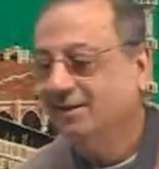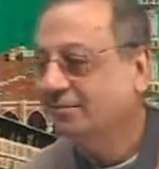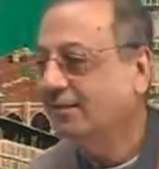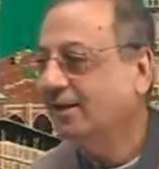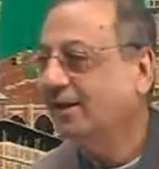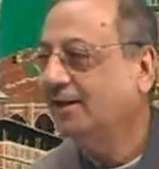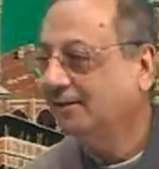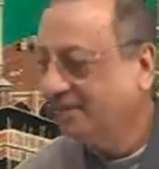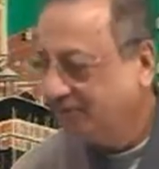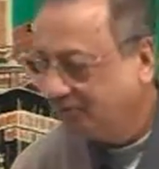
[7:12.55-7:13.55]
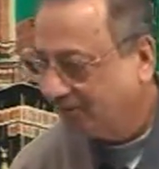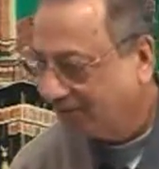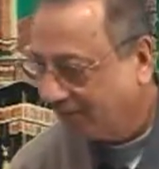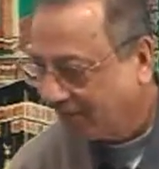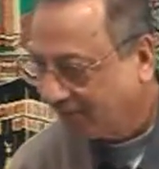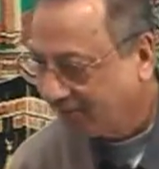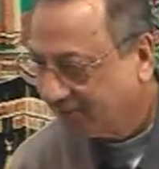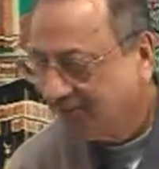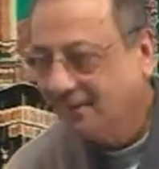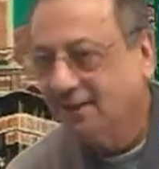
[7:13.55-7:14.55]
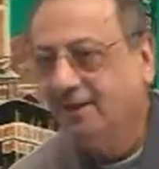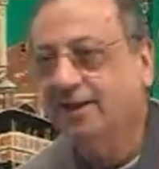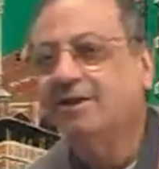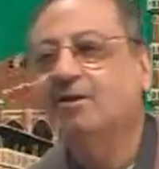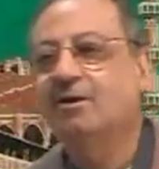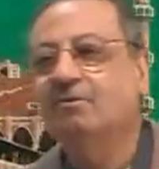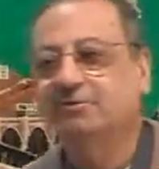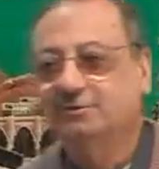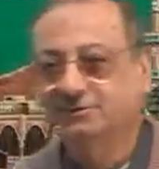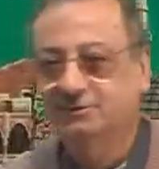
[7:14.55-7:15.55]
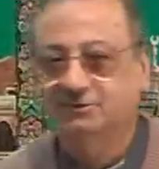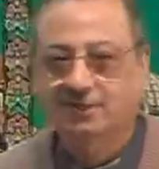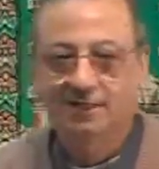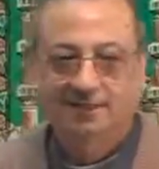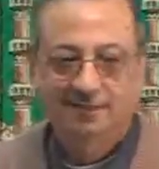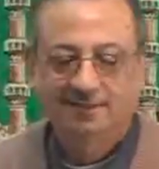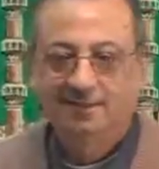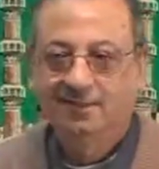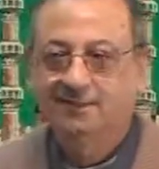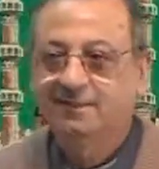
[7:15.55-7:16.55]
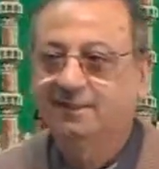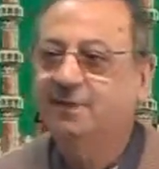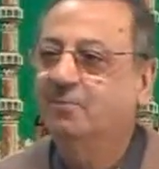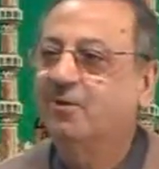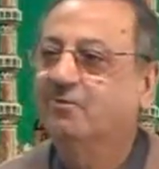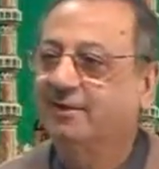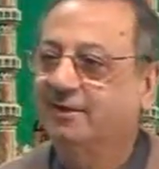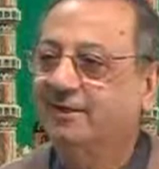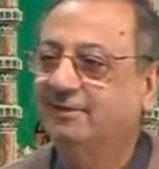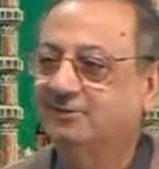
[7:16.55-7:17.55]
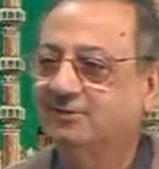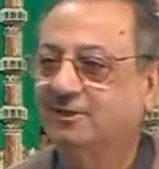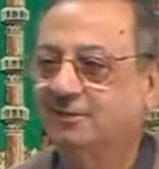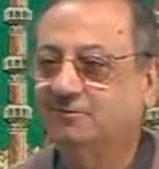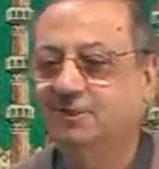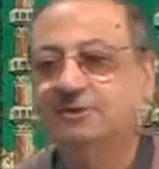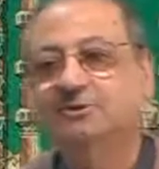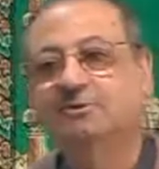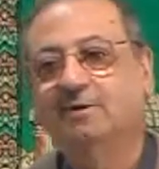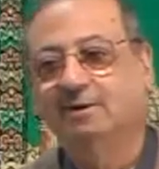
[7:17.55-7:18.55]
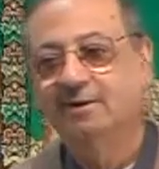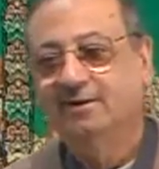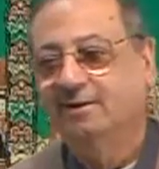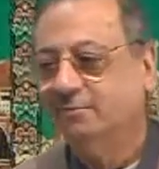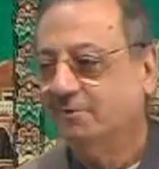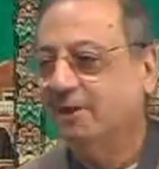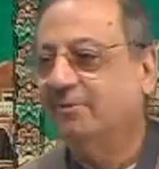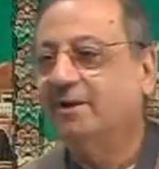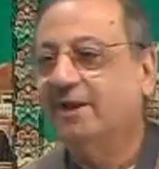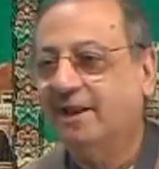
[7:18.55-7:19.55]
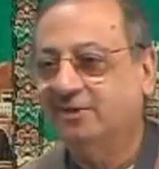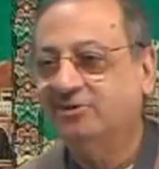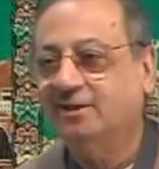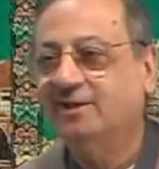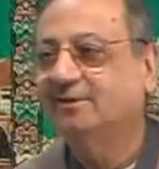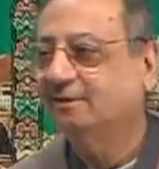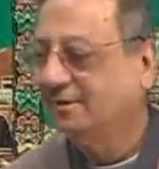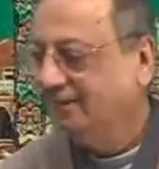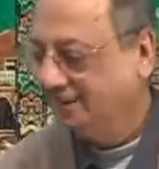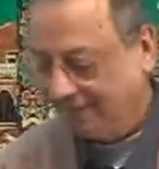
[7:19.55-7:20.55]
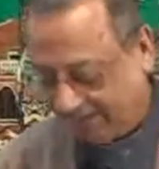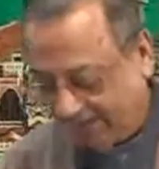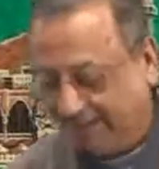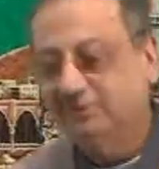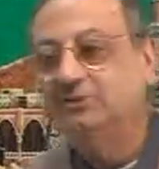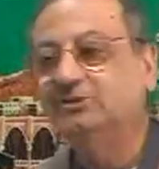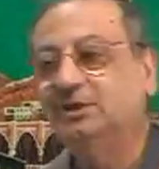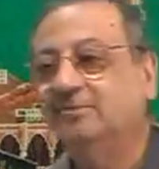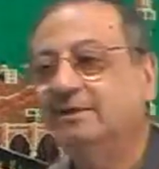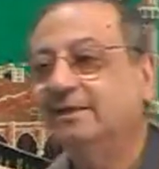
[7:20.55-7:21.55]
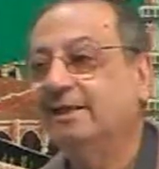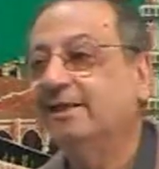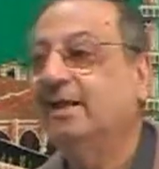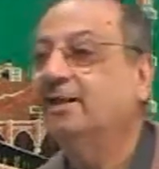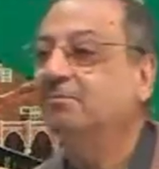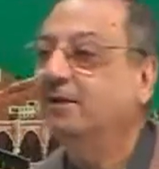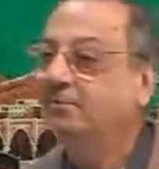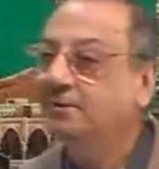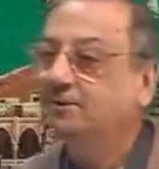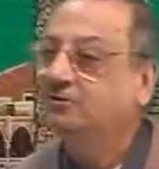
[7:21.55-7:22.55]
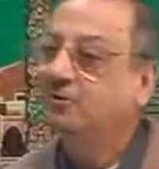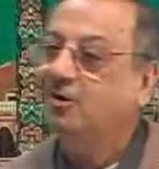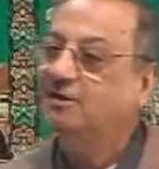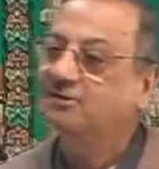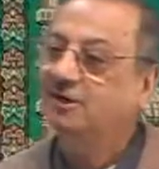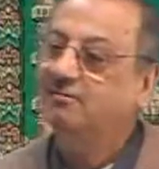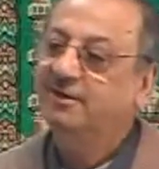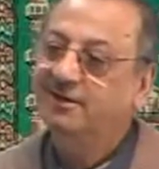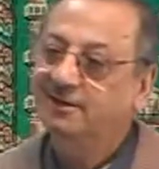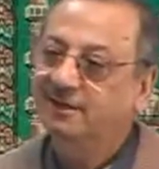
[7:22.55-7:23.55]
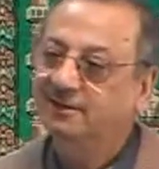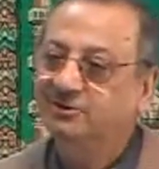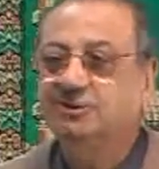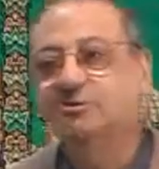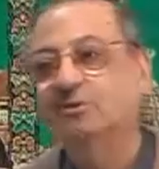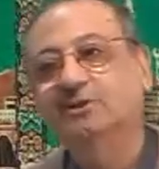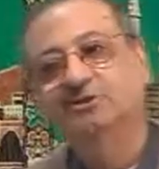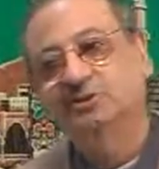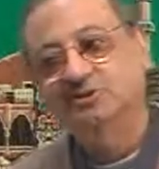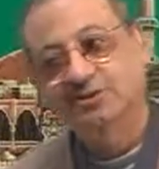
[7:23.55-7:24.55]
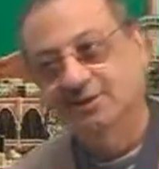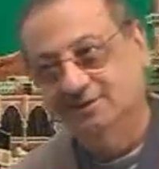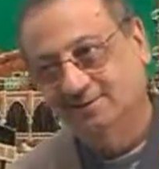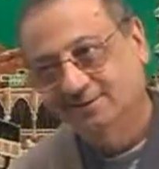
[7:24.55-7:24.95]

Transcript: May Allah increase you in knowledge. And all of us, inshallah. Keep on working, Sister Hafsa. You will become an excellent teacher one day. And maybe you are still very young. She is only 16.